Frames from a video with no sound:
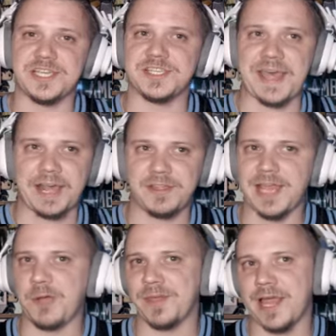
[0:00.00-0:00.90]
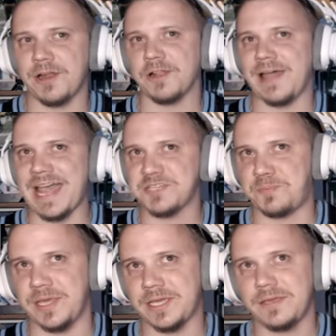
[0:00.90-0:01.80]
exactly how we got our last
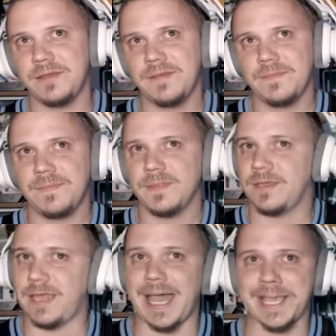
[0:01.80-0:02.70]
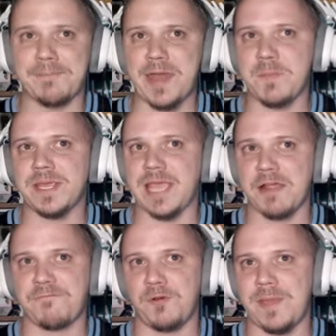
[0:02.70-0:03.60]
pick. Yakin better be
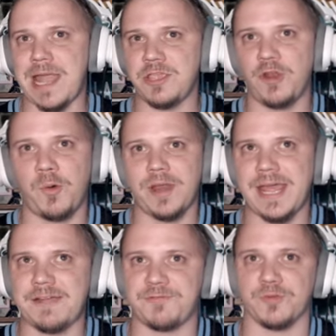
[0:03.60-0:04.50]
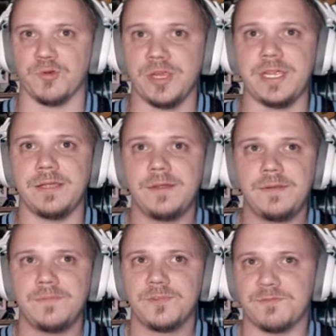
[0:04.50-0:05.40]
careful, man. You don't want to have 3
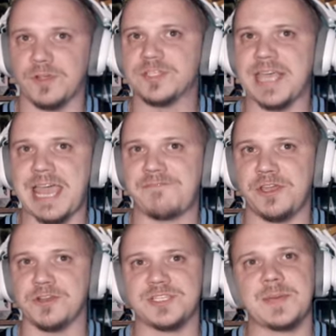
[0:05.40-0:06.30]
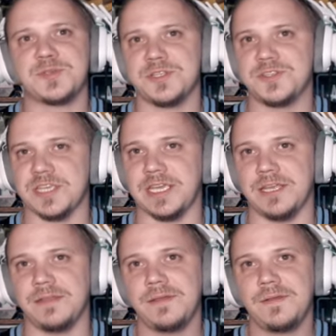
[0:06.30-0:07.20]
first half interceptions
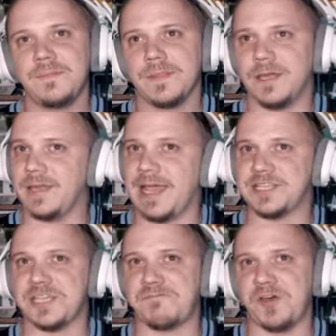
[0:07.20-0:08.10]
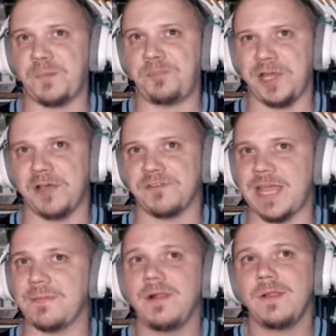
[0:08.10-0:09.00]
in an SFL playoff
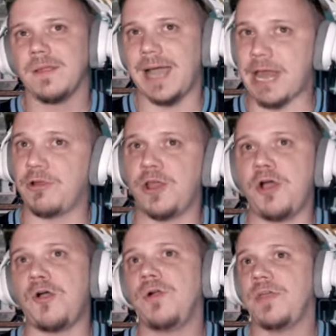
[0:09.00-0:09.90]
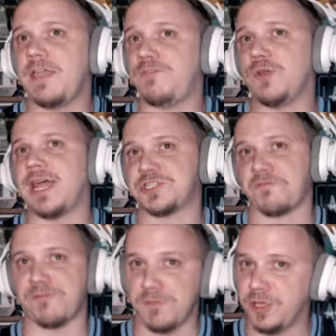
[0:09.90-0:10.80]
game. I don't know if you guys are
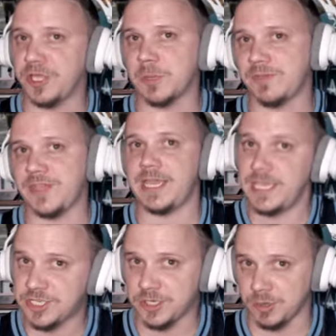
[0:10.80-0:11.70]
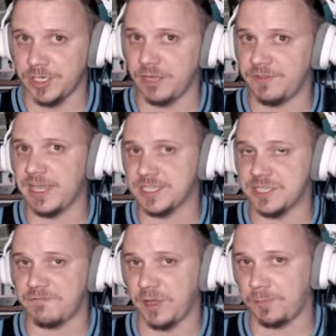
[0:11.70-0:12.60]
familiar with the history of the
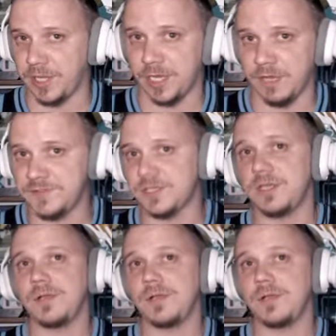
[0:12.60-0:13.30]
SFL playoffs,